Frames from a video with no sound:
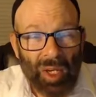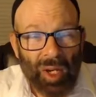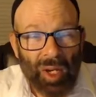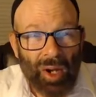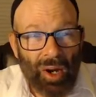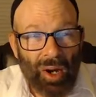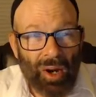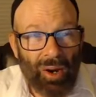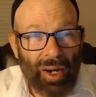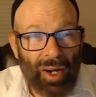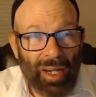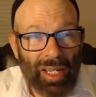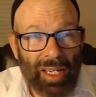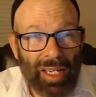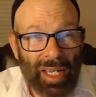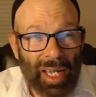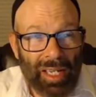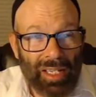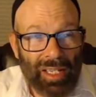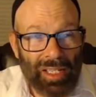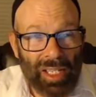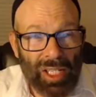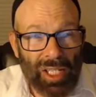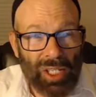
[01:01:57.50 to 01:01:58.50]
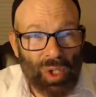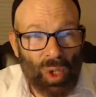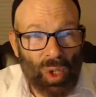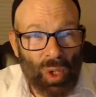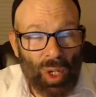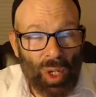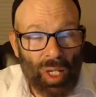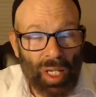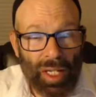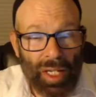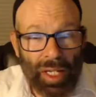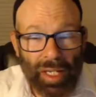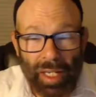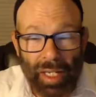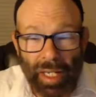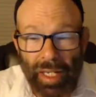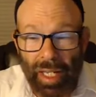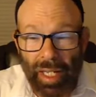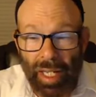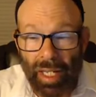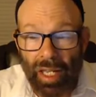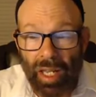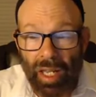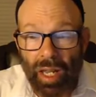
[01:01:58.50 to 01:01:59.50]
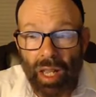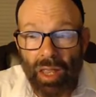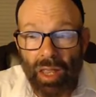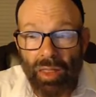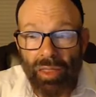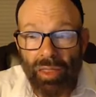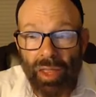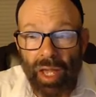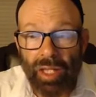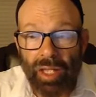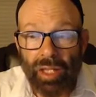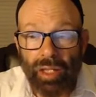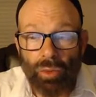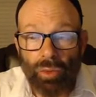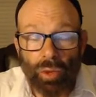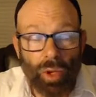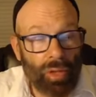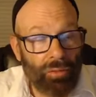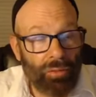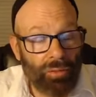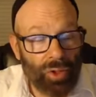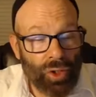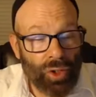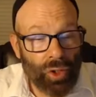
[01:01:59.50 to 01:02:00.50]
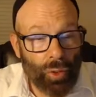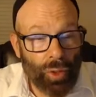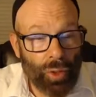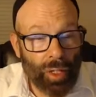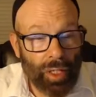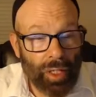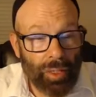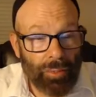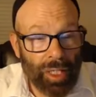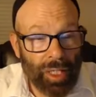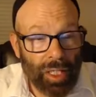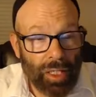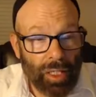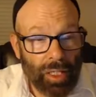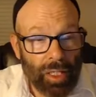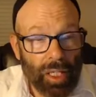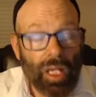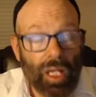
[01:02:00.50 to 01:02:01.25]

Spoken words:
All righty, guys, let's call it a night. Hey, thank you all for joining me.